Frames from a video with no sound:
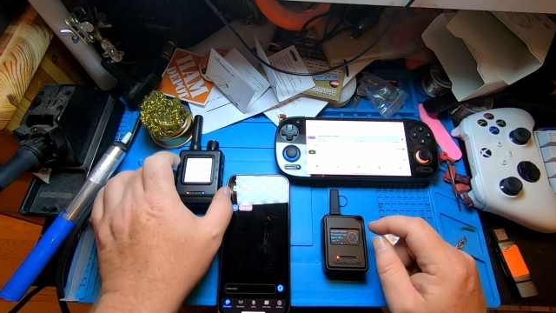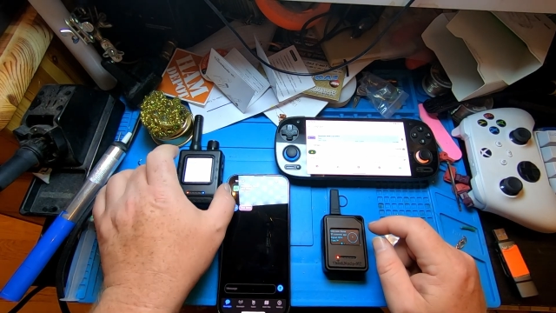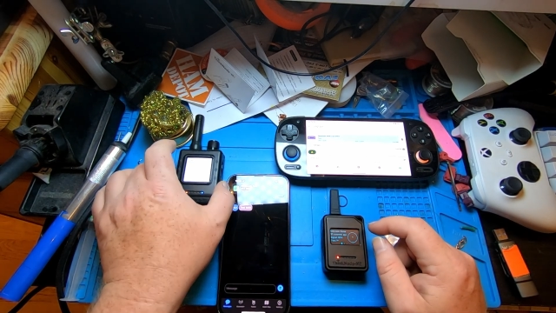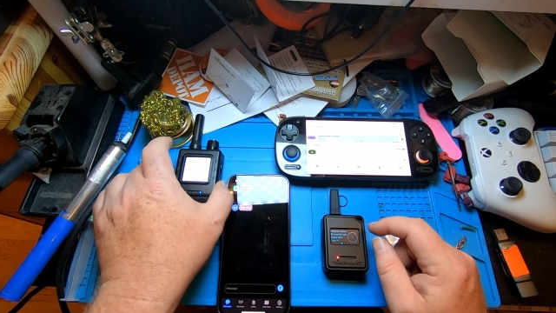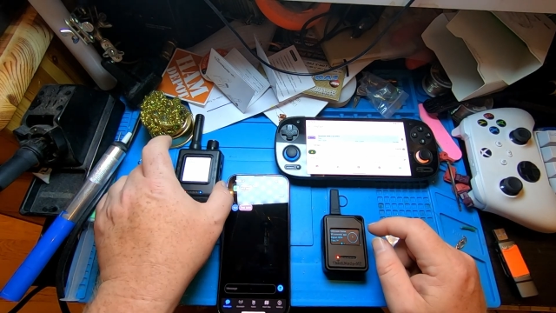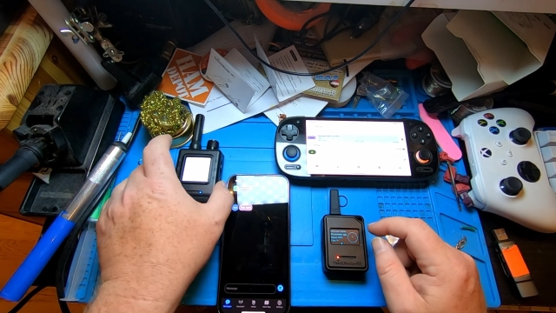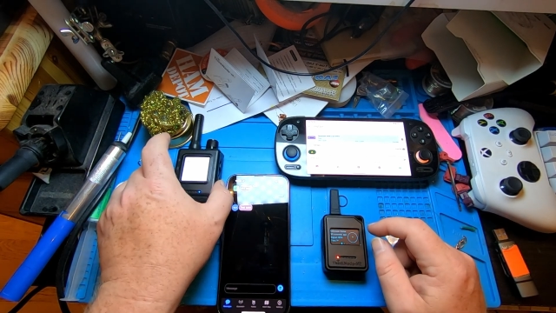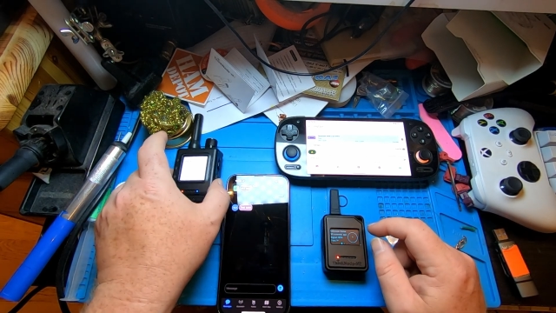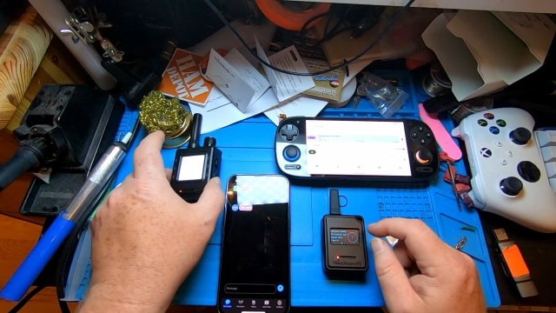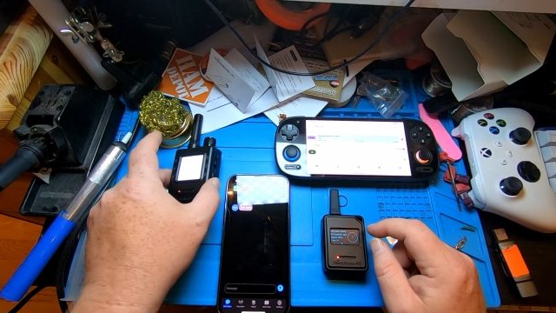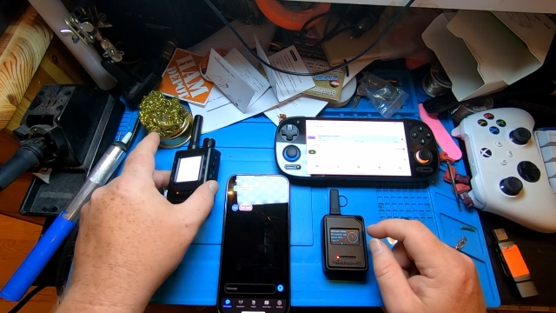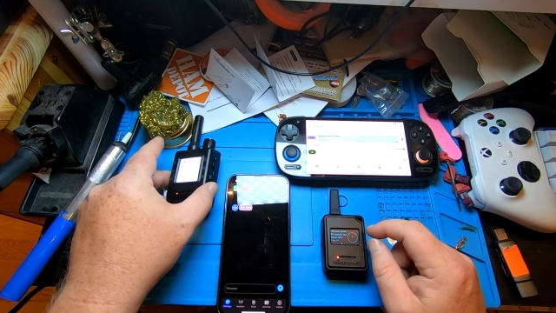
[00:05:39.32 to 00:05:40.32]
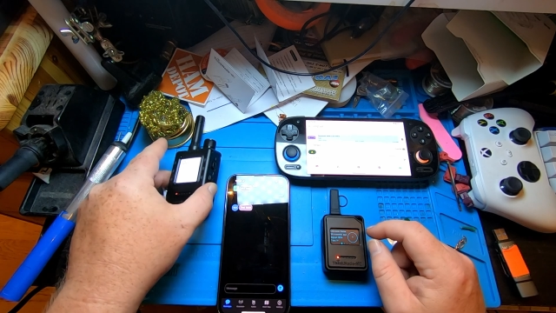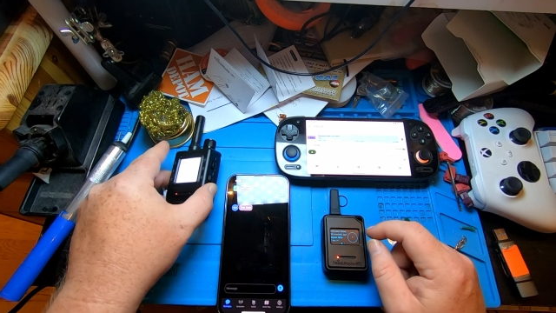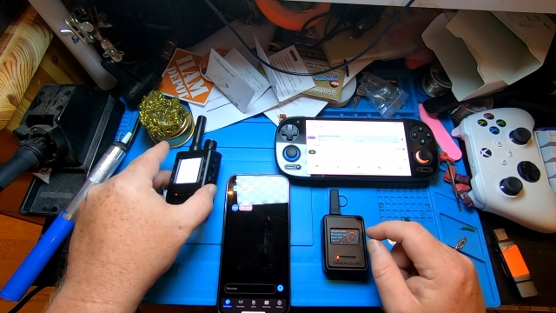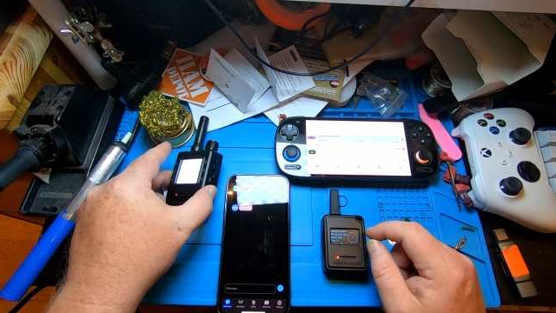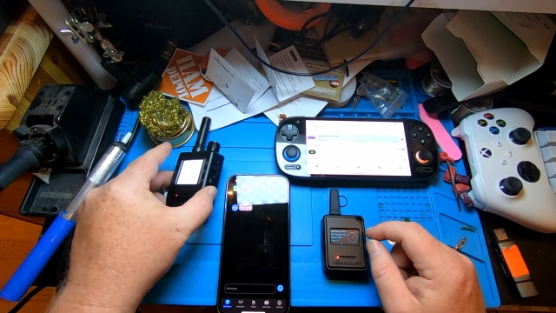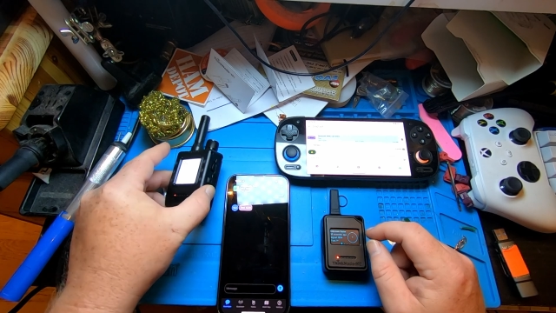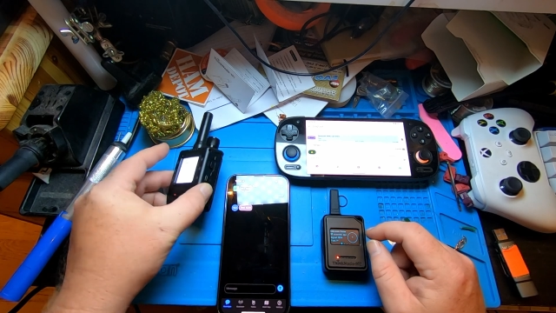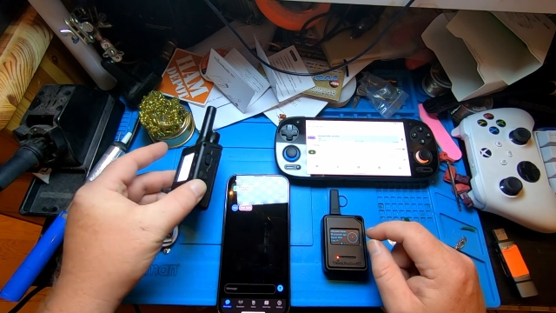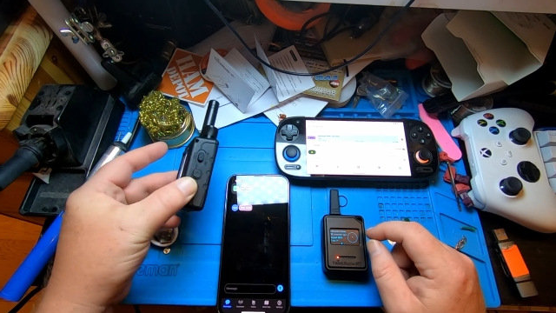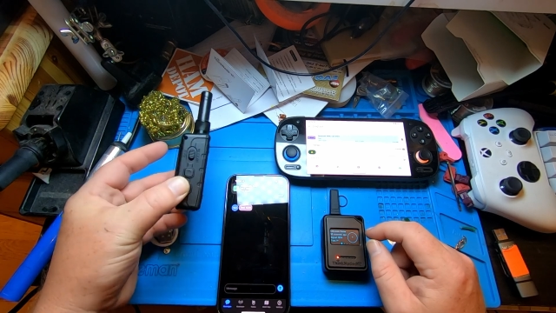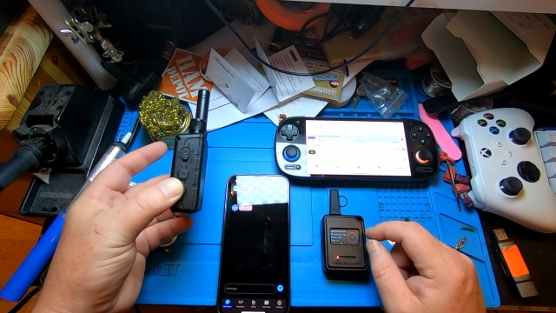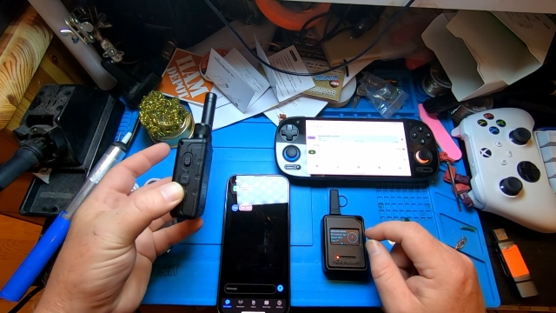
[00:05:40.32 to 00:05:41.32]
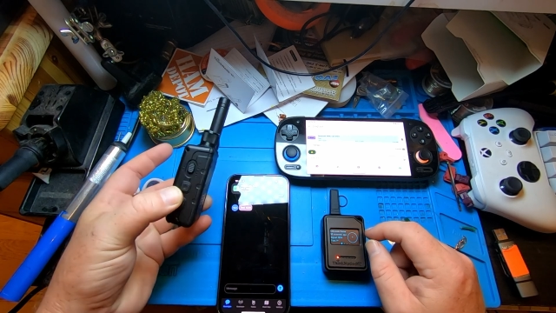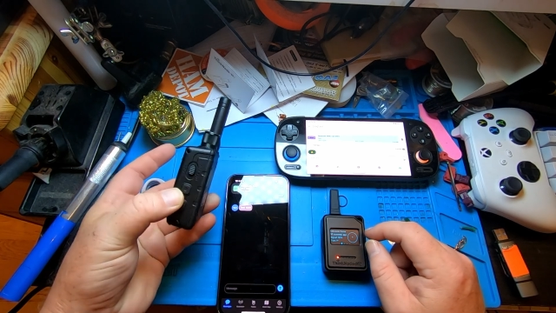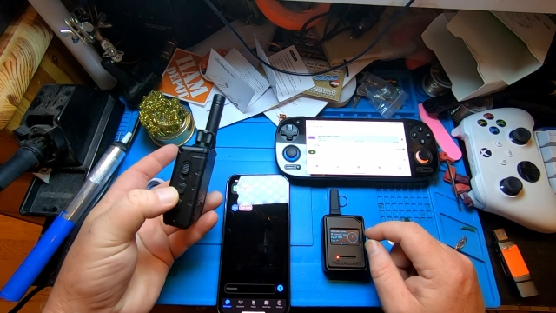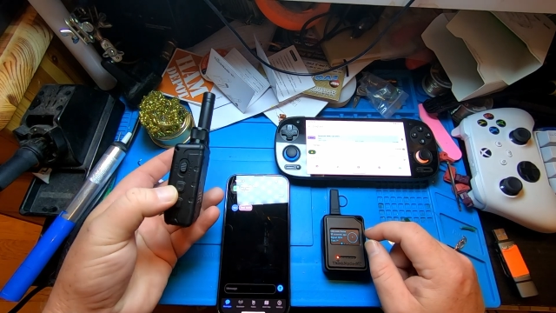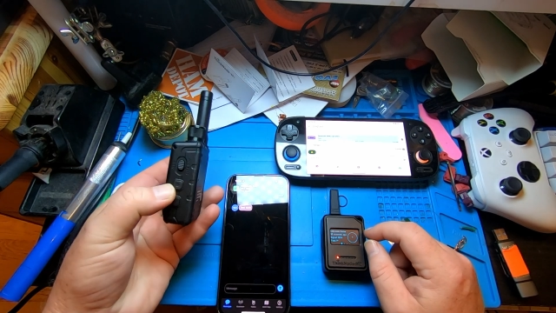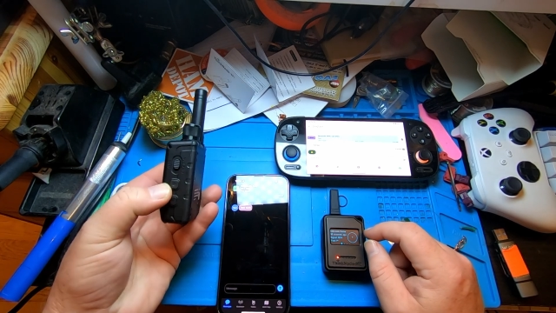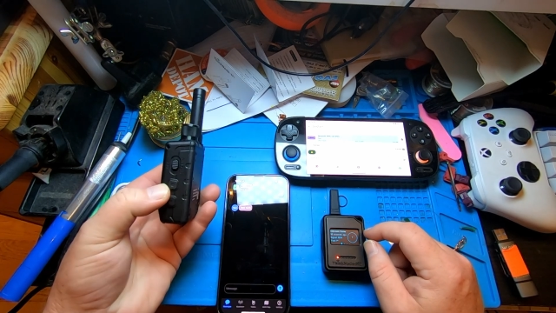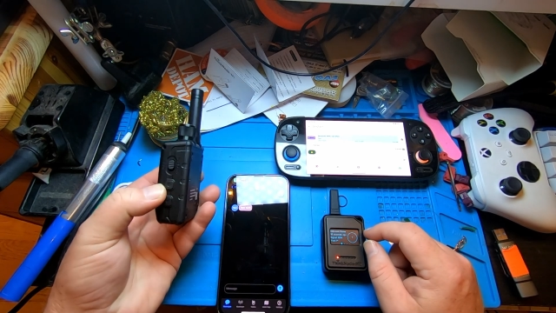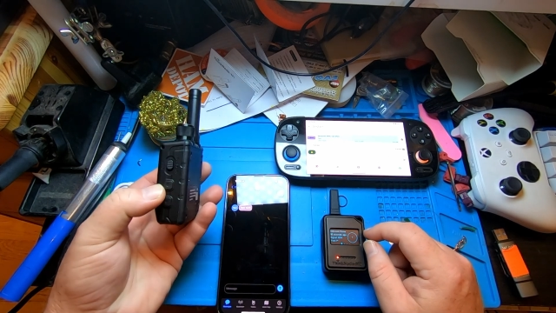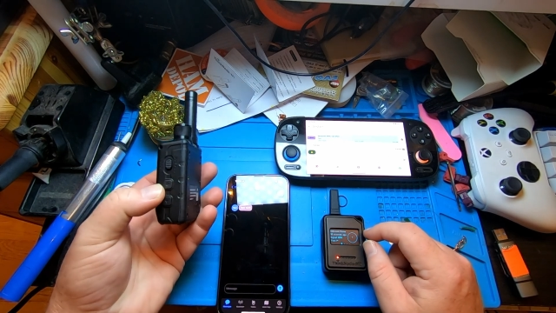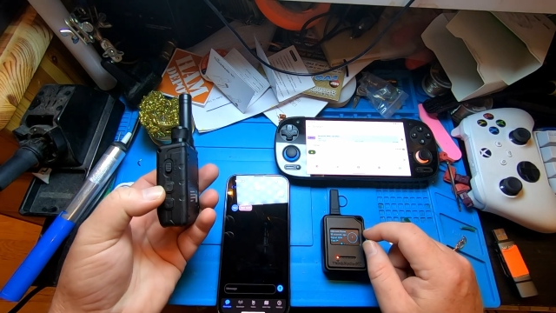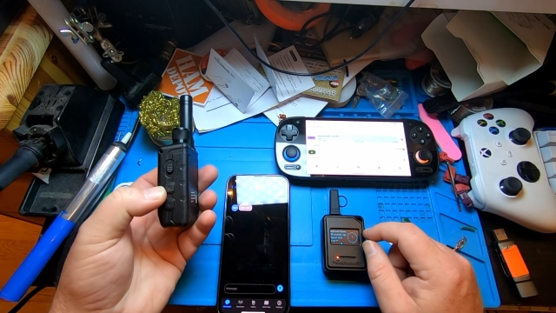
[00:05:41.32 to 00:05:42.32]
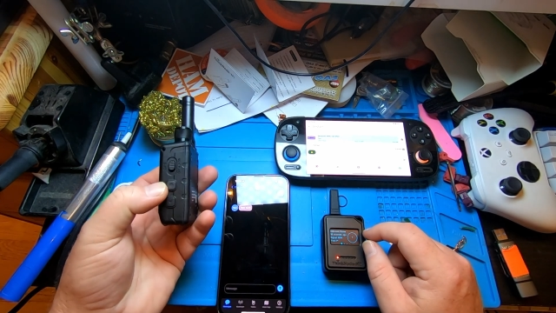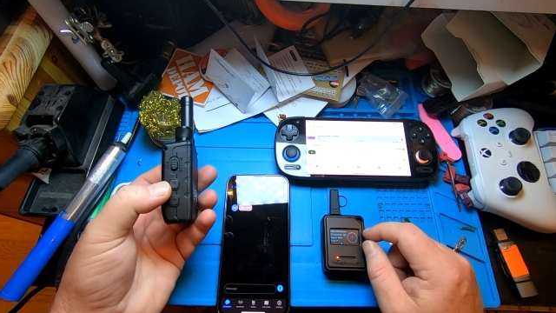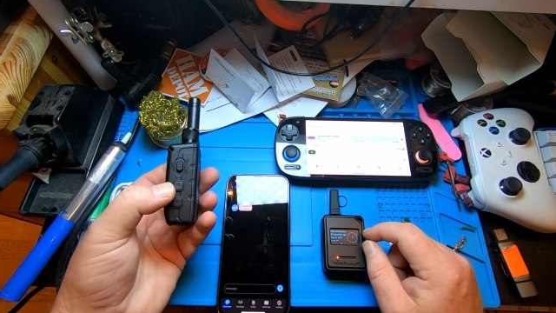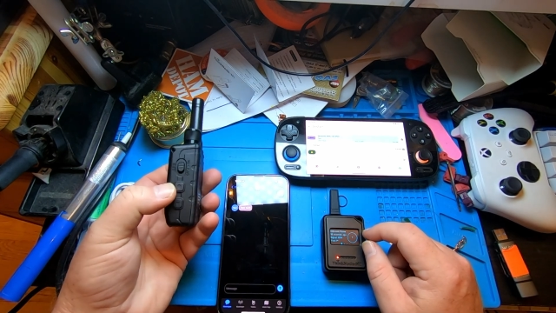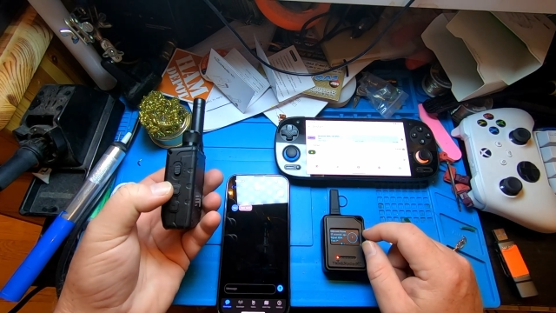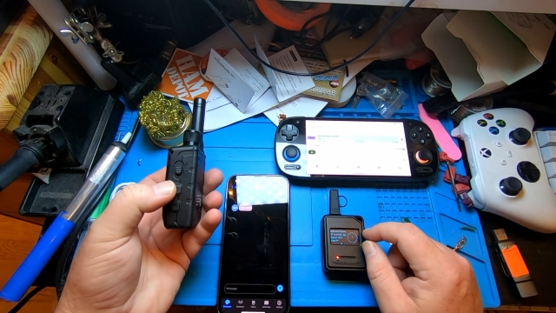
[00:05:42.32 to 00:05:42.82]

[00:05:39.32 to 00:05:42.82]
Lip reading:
No face is visible, so there are no lips to read.